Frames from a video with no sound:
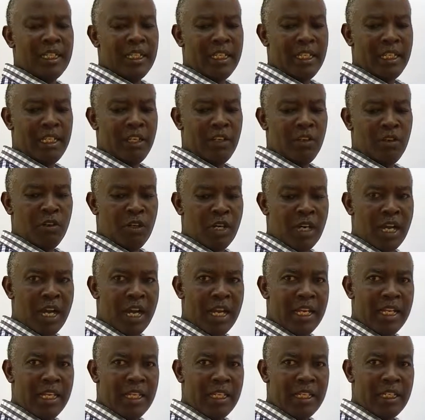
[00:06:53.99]
in
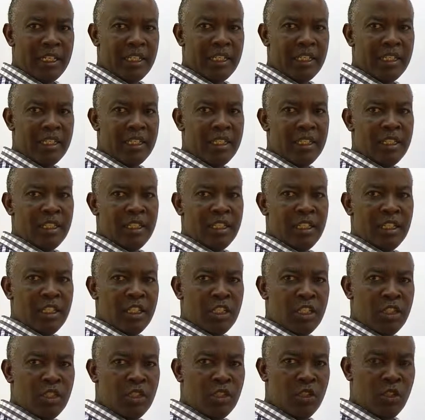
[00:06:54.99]
organic
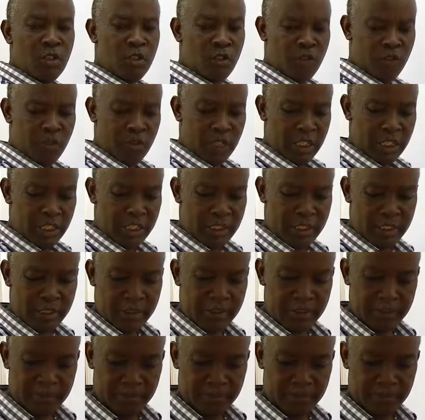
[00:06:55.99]
solvents.